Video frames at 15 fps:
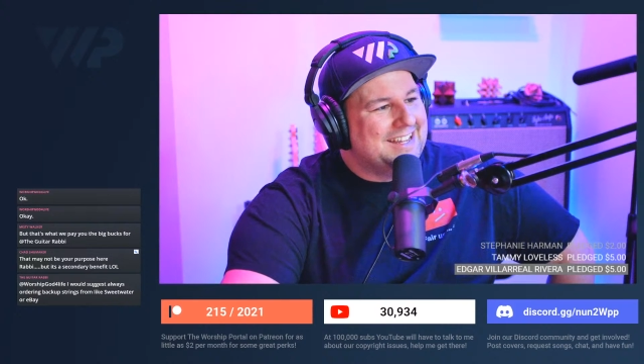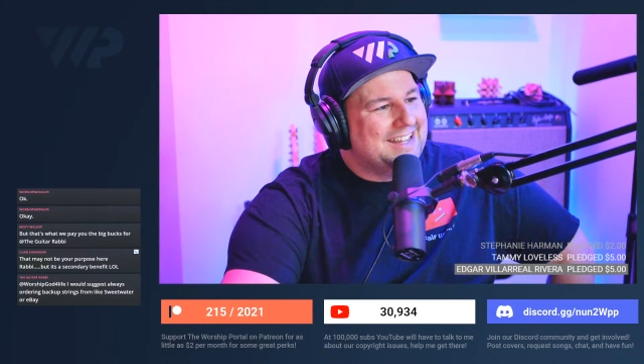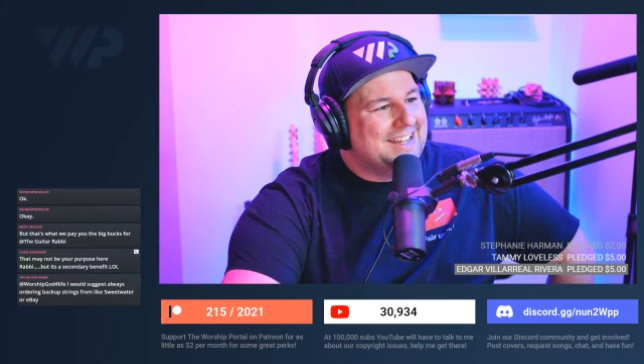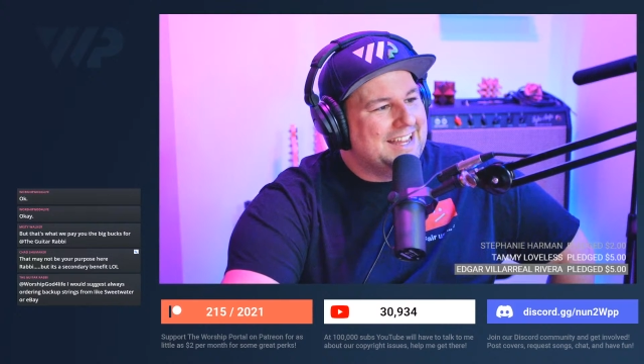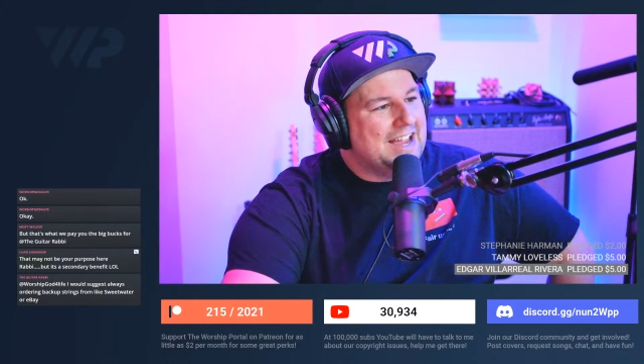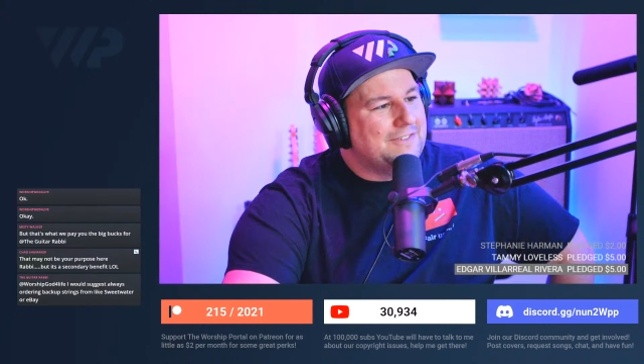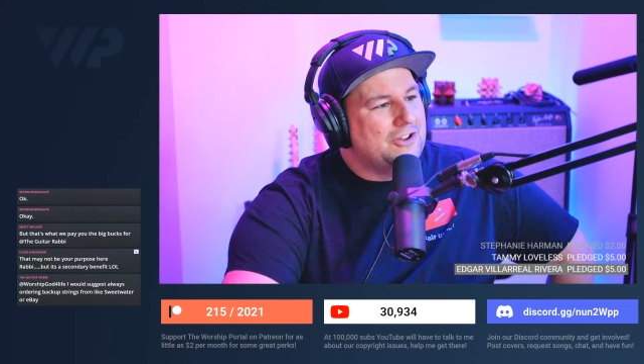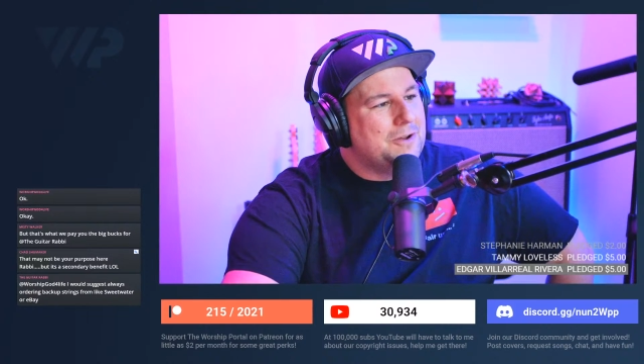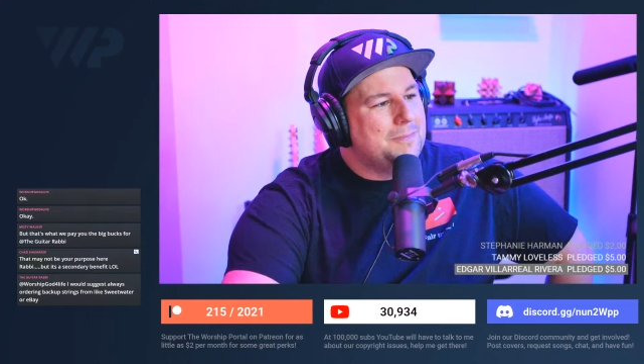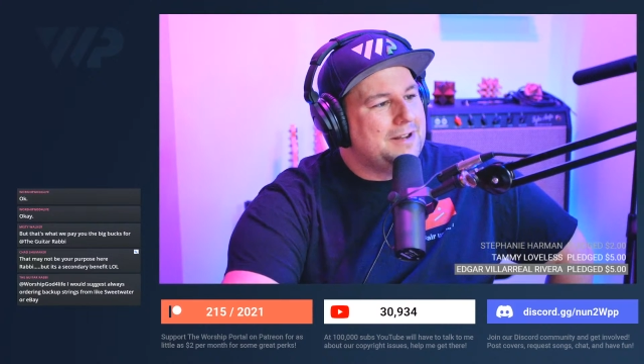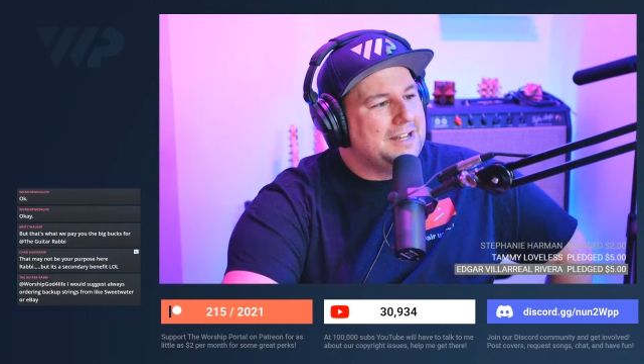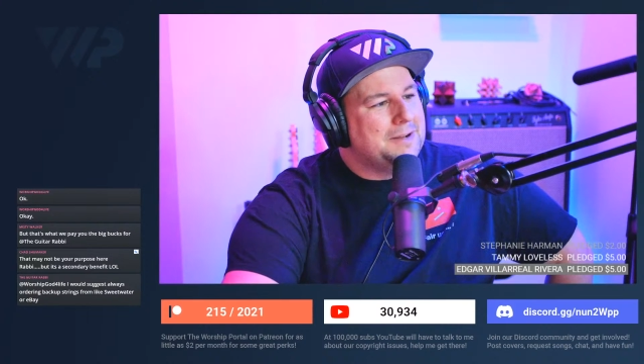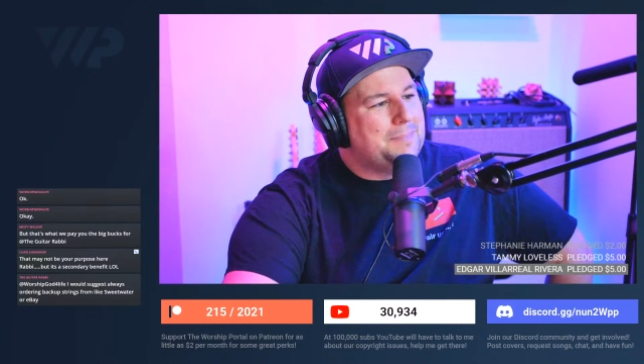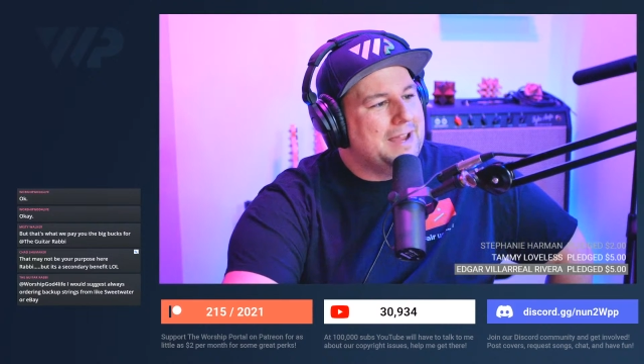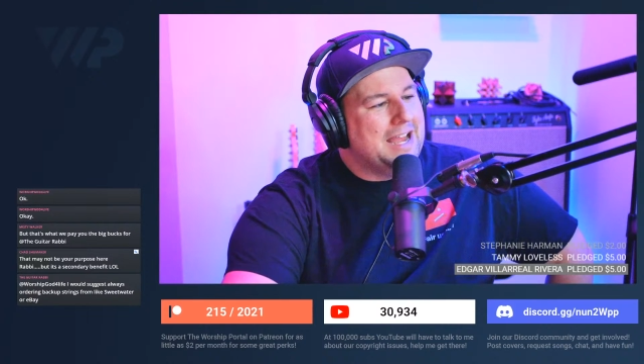I have no
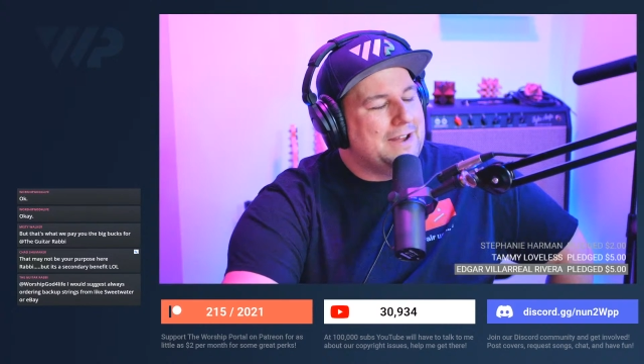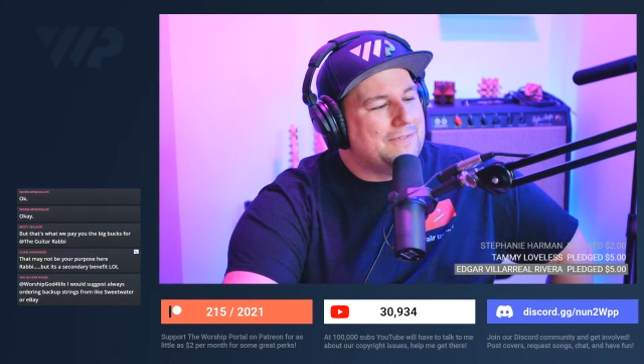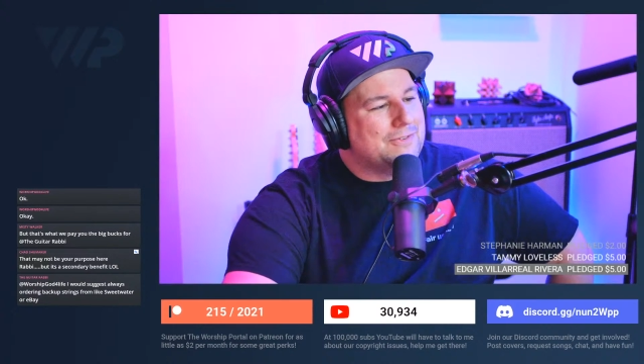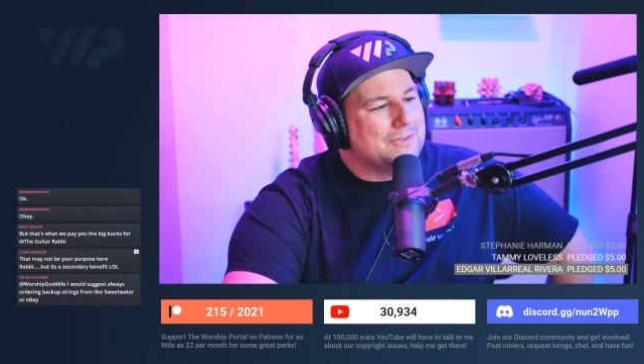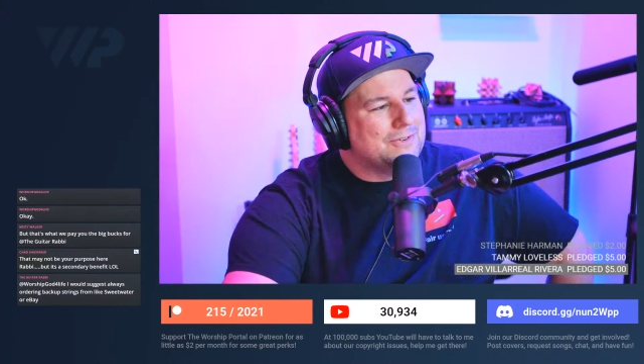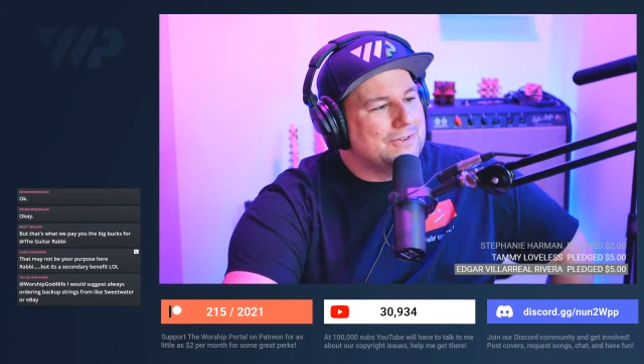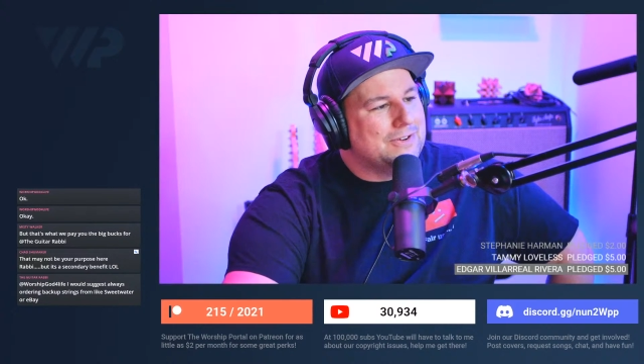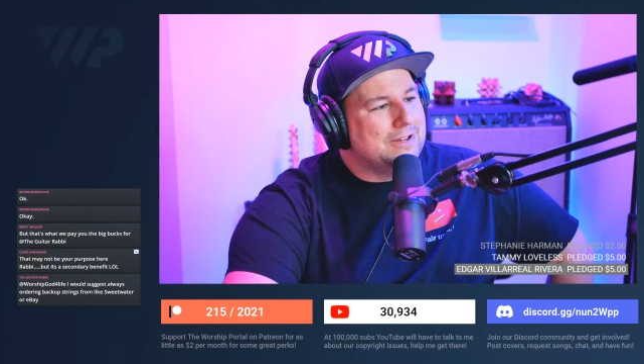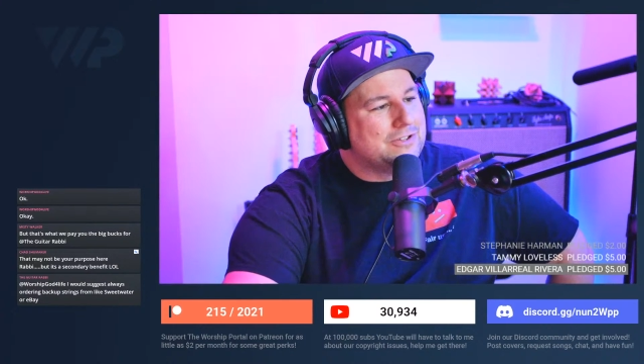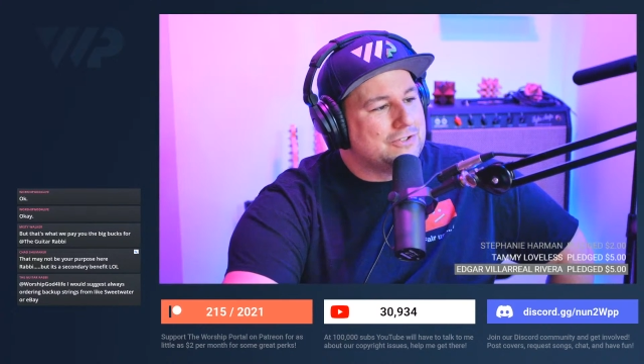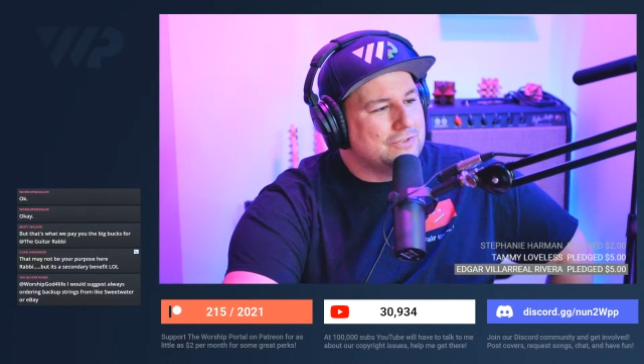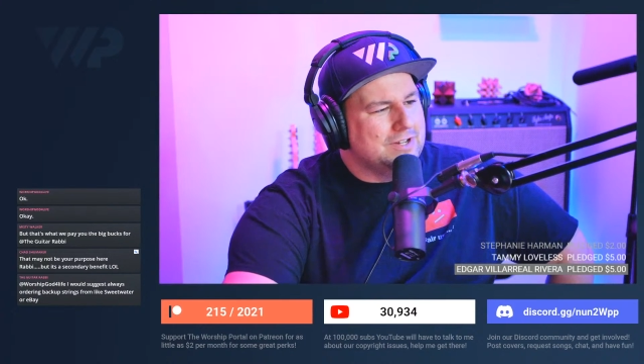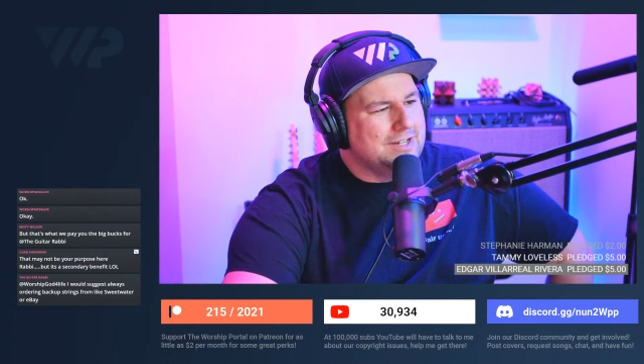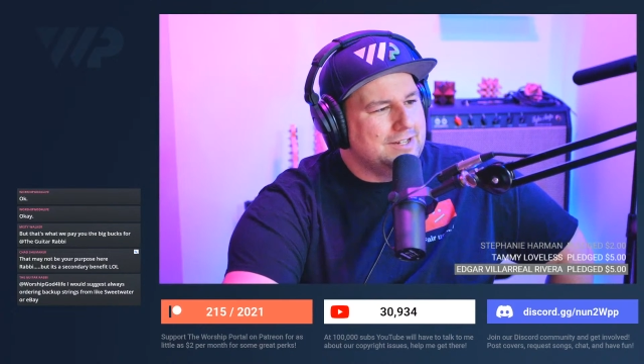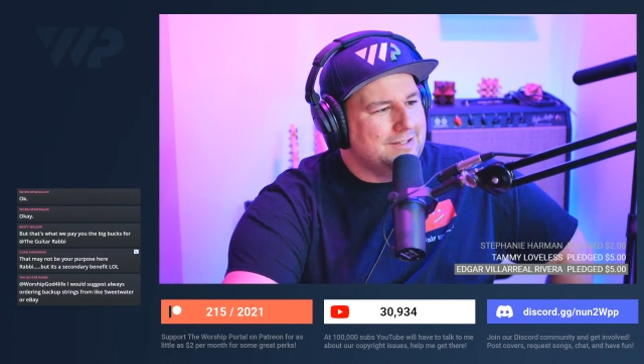money to pay for a
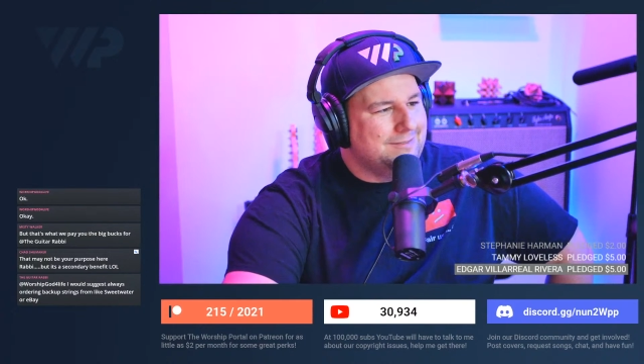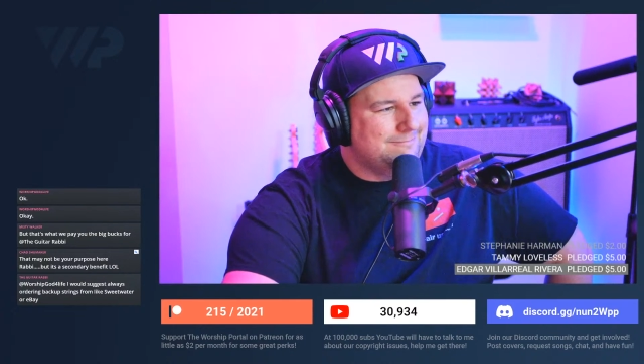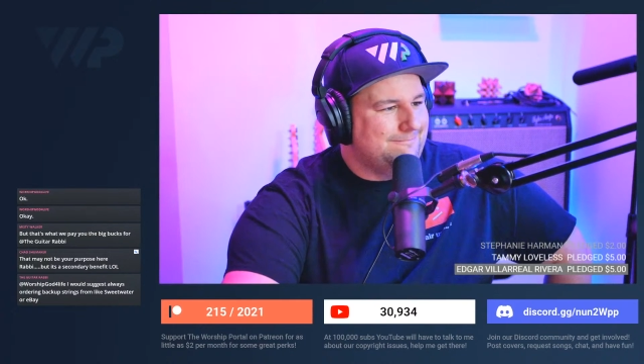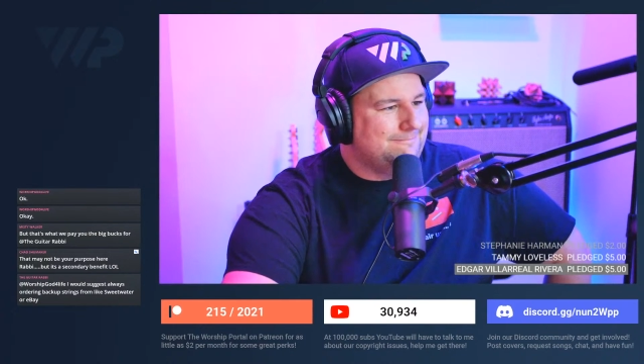string.